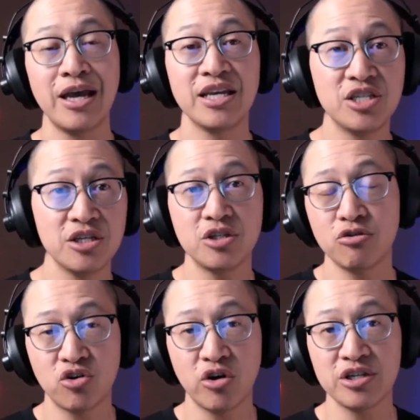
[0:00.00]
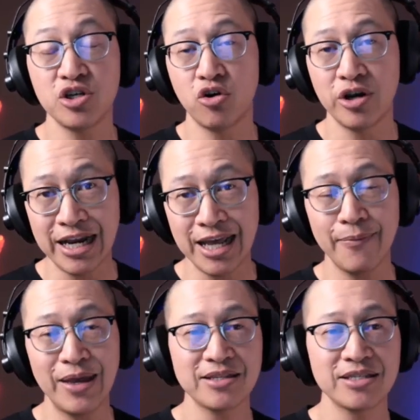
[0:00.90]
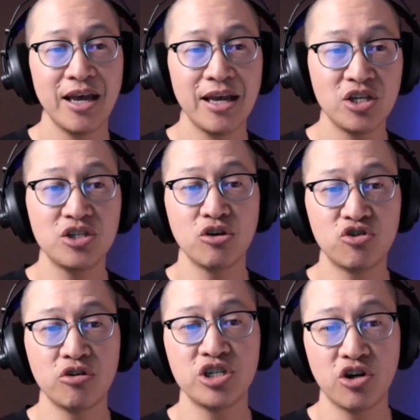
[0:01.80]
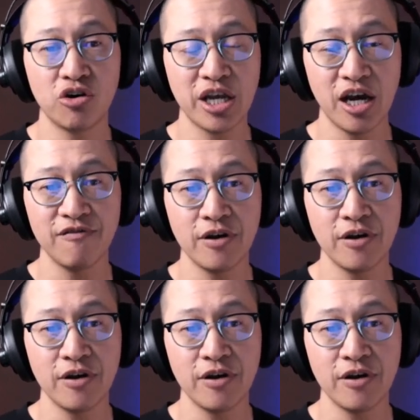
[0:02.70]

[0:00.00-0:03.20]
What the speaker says: cystotrust, urodynamics, cystotrust, urocuff.